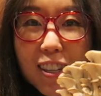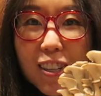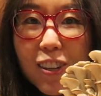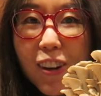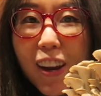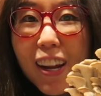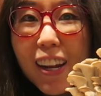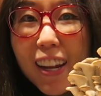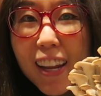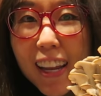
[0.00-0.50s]

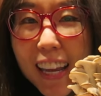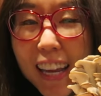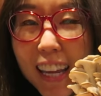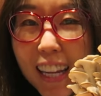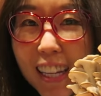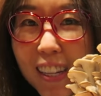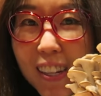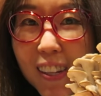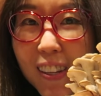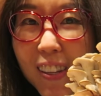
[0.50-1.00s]
Trying to
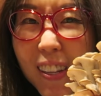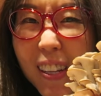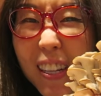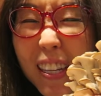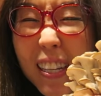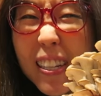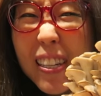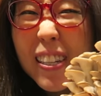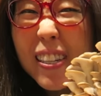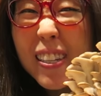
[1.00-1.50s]
get to the
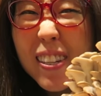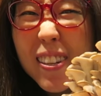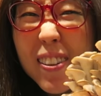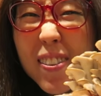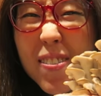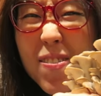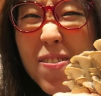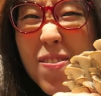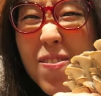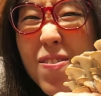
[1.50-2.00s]

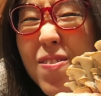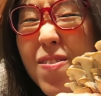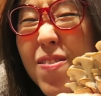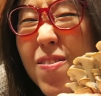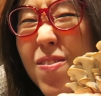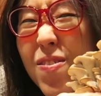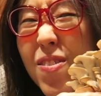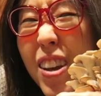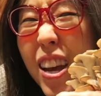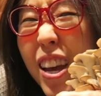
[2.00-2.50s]

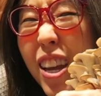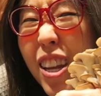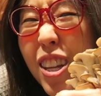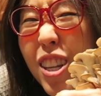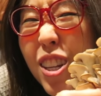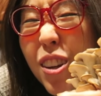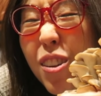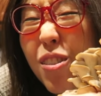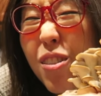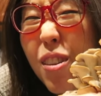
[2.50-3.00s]

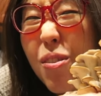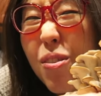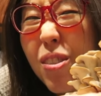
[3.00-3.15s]
edge of the